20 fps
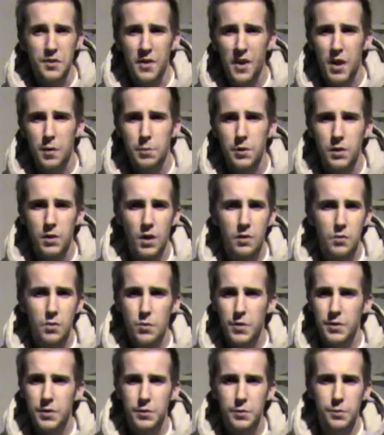topic.
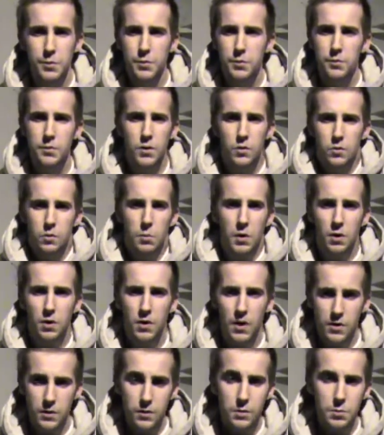Everyone who knows about it
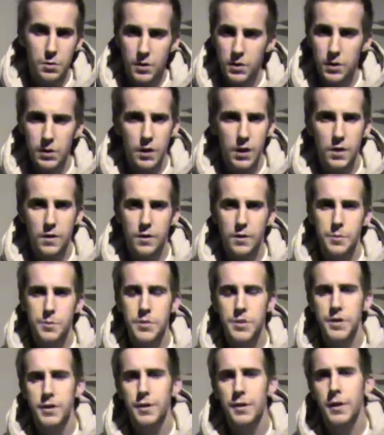has an opinion on it, I'm
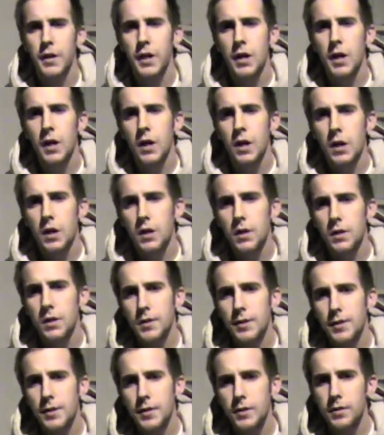sure.
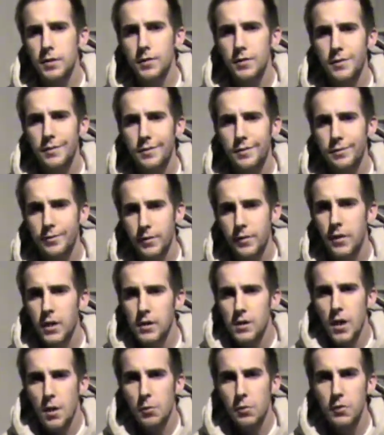And that
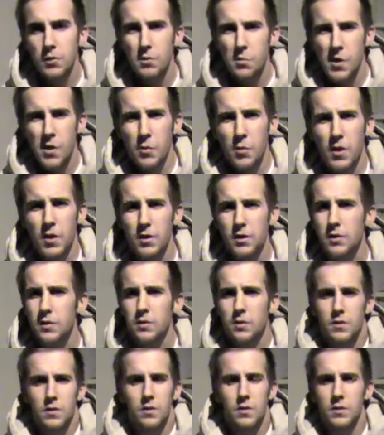topic is marijuana.
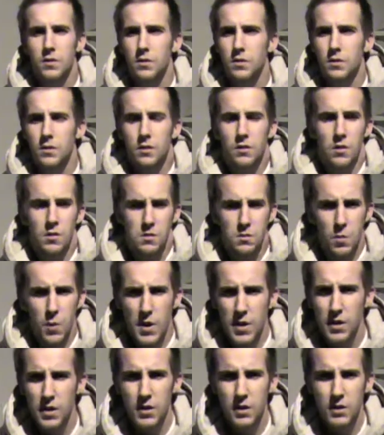This is in no
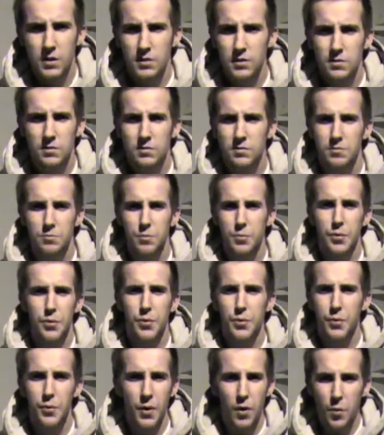way a
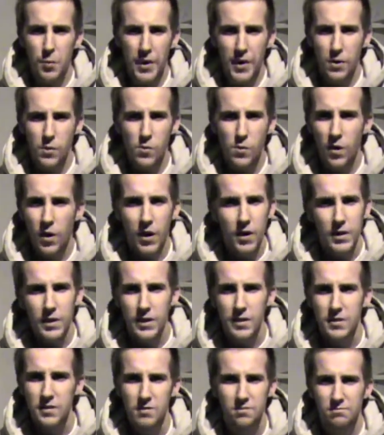pro-marijuana
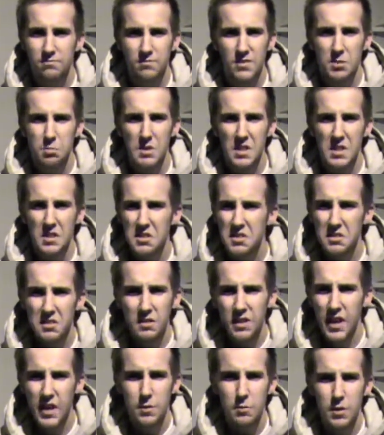speech
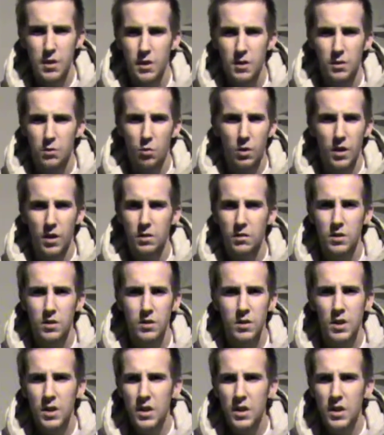campaign or whatever.